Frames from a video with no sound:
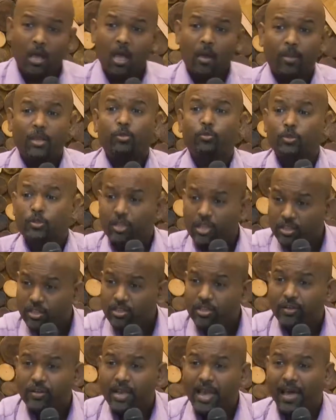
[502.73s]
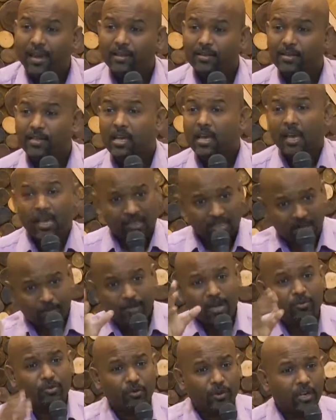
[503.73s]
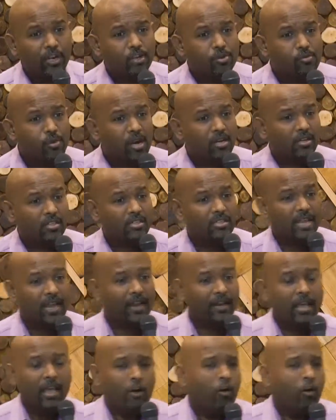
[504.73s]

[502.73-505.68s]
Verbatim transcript: But this, this is a reality. And sometimes we need to understand.